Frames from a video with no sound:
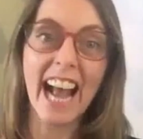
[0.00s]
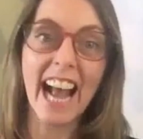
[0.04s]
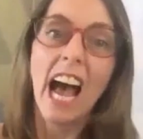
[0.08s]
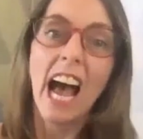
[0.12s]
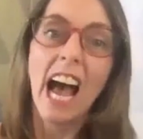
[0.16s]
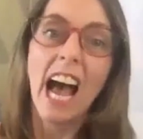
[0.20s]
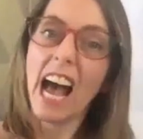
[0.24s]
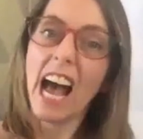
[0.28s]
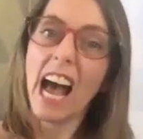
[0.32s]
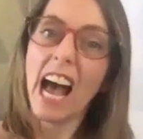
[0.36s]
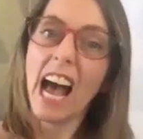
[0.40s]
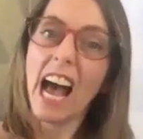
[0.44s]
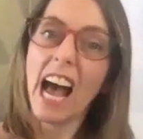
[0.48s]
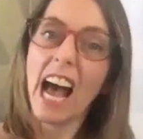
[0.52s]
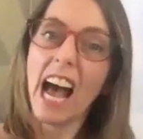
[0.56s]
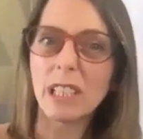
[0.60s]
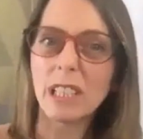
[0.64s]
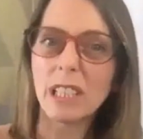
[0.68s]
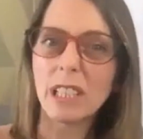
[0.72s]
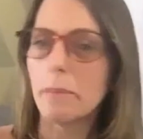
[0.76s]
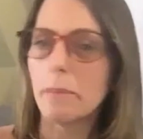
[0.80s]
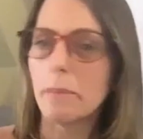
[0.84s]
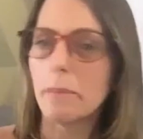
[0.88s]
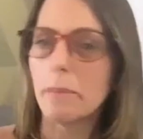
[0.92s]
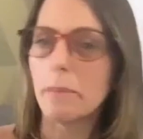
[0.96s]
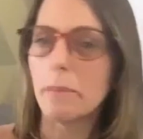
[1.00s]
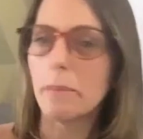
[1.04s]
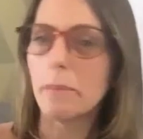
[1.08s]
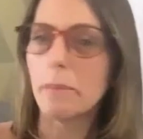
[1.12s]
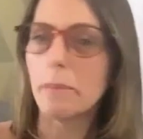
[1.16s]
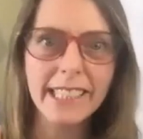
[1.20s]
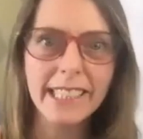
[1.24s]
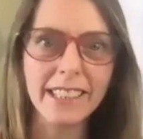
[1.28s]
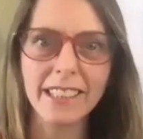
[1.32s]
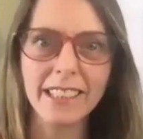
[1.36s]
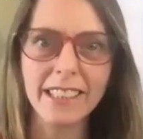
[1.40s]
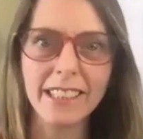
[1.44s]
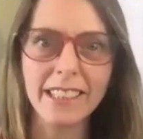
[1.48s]
And talking
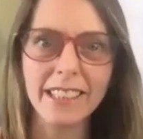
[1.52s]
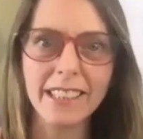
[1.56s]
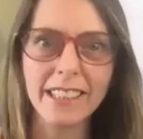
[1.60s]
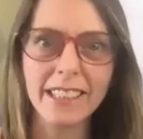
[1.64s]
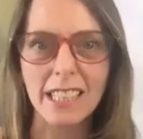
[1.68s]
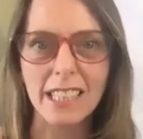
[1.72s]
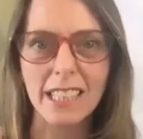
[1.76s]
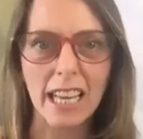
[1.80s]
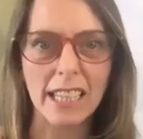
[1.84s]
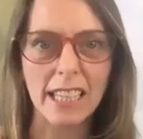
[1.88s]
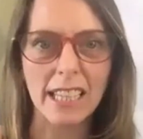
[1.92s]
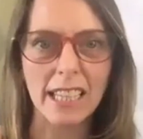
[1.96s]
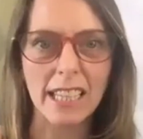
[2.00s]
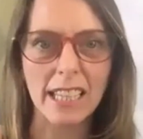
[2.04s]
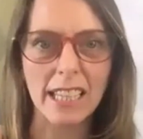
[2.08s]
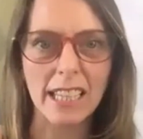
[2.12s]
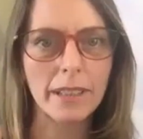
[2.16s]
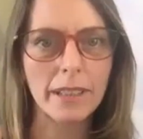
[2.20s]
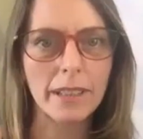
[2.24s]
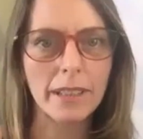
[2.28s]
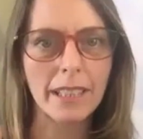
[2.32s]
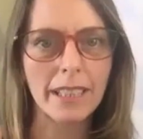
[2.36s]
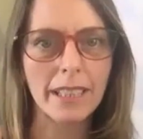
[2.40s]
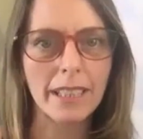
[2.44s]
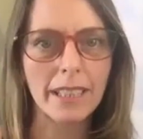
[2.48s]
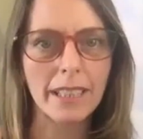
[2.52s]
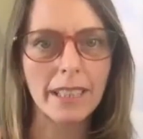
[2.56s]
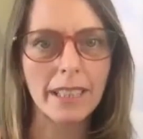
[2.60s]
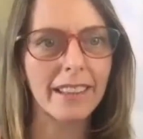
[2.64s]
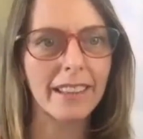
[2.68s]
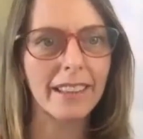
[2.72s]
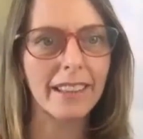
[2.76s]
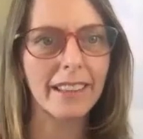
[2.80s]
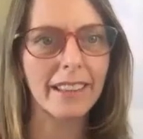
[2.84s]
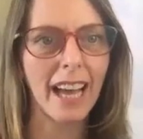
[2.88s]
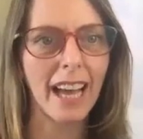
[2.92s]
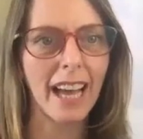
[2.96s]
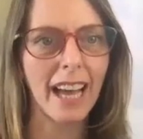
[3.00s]
about heaters and setup and
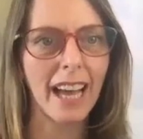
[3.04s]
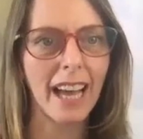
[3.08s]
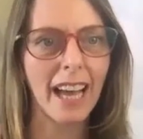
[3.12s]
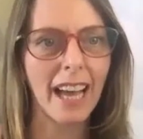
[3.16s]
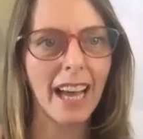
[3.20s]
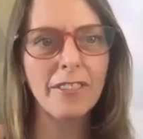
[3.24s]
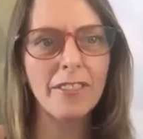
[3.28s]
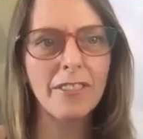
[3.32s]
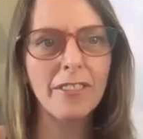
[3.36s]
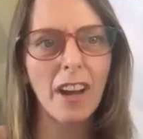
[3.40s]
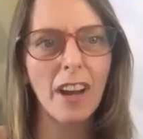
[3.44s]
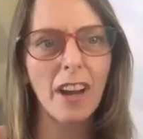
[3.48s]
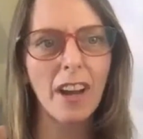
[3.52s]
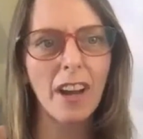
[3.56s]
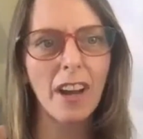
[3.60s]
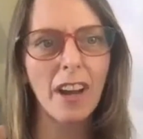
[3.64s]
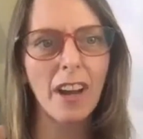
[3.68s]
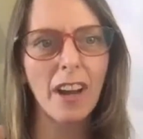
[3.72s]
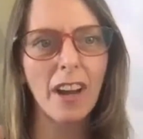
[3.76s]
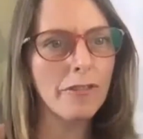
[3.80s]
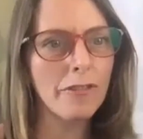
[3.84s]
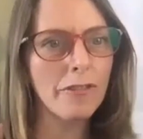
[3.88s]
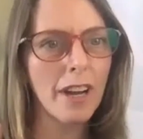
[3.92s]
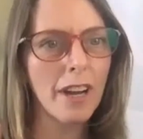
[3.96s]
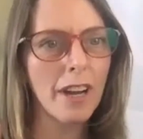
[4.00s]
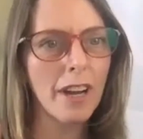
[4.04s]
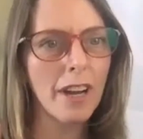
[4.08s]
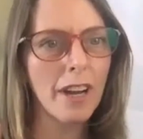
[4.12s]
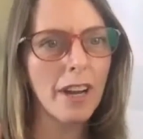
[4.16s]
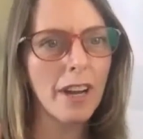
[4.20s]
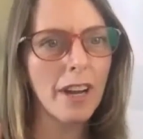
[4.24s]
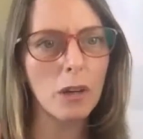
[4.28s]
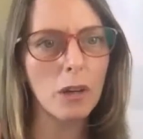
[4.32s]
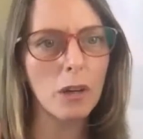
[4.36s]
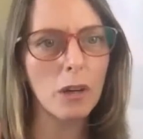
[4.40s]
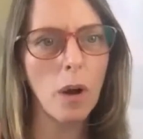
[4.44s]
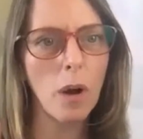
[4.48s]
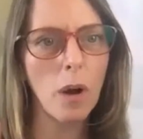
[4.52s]
things like that, have you
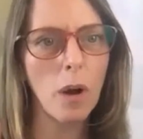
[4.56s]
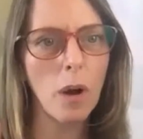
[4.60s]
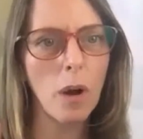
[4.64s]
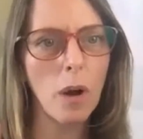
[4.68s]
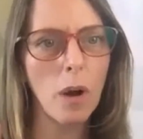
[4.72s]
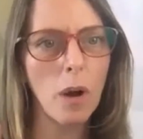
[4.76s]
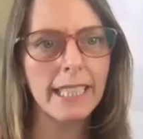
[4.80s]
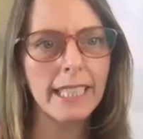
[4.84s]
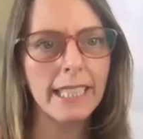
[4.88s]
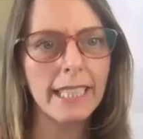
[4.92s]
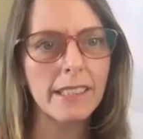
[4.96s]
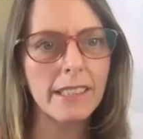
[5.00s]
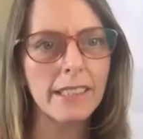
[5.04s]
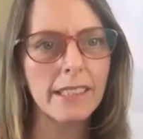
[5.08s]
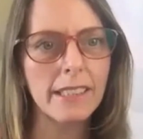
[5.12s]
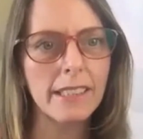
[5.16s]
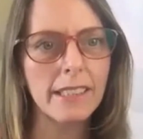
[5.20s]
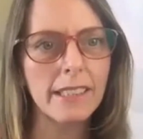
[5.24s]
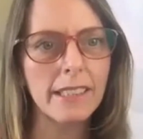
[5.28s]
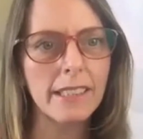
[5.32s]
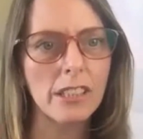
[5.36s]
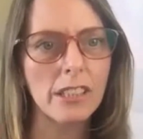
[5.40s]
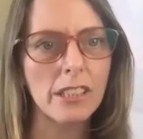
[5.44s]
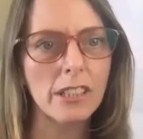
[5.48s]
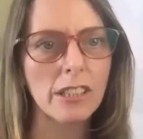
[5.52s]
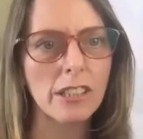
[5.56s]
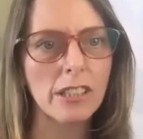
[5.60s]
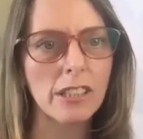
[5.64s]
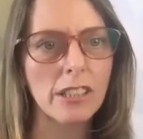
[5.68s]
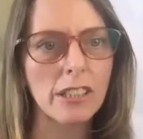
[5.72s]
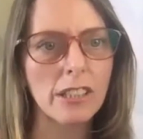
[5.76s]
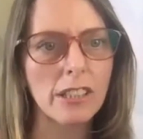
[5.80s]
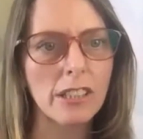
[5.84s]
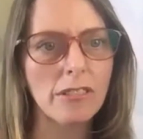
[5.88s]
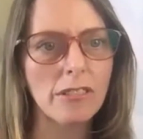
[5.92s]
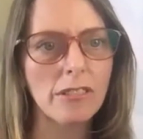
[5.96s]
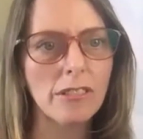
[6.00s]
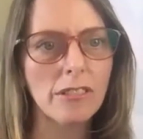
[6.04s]
found that quite easy
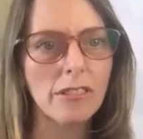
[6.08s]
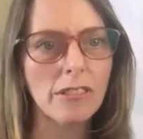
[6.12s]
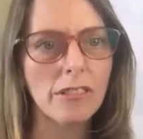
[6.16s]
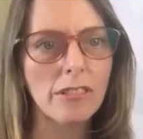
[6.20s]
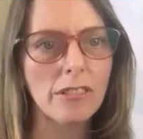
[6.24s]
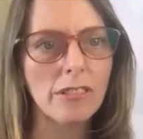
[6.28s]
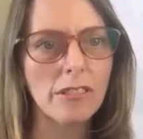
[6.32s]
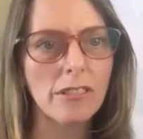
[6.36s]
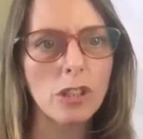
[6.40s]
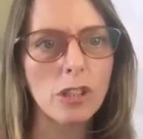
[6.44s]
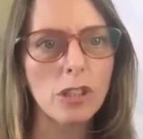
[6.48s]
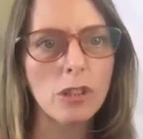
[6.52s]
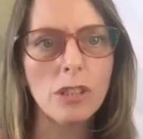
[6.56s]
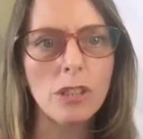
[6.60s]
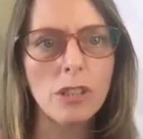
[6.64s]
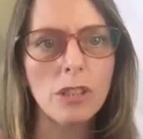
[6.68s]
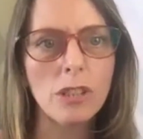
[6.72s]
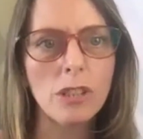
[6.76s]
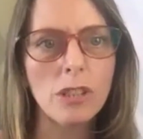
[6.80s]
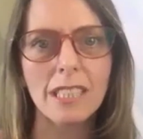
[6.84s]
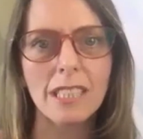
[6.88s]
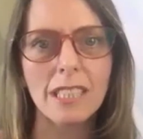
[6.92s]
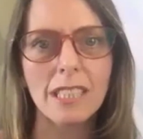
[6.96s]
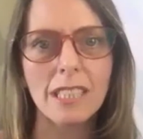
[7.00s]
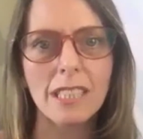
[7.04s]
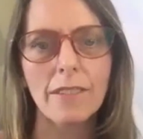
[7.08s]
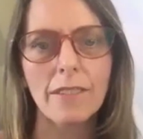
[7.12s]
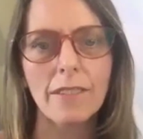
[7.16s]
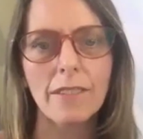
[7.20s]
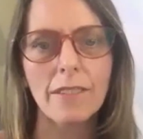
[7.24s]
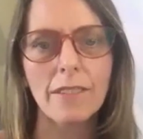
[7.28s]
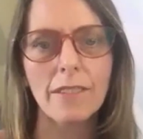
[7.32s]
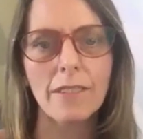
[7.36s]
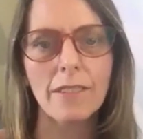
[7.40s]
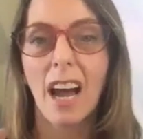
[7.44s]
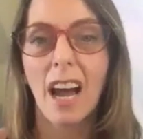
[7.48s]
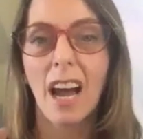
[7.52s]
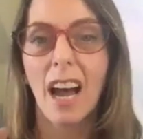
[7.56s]
to do? Does it
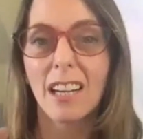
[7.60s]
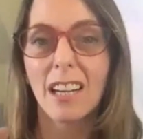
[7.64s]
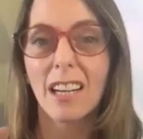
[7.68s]
save?